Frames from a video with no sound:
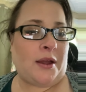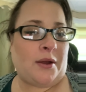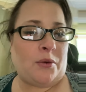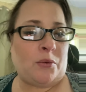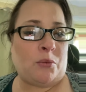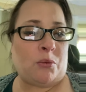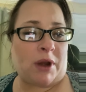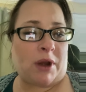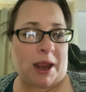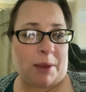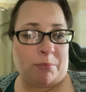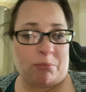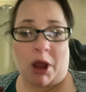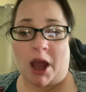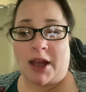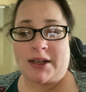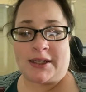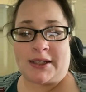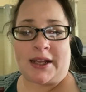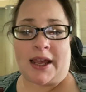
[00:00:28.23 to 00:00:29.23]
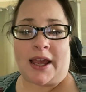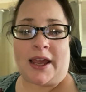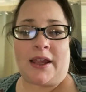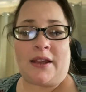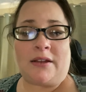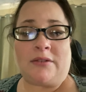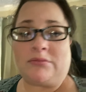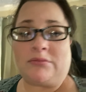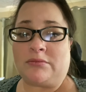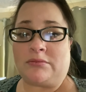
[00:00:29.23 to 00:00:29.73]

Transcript: What I bought today